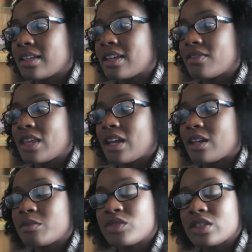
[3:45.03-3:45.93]
give that
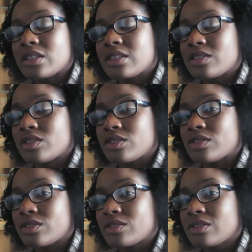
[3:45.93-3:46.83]
up just
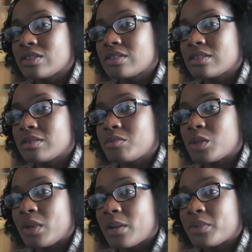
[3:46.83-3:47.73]
to
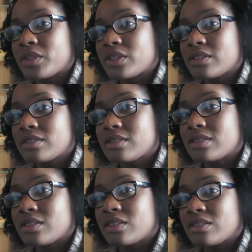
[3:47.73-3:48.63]
be popular.
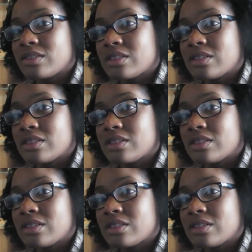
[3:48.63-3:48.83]
So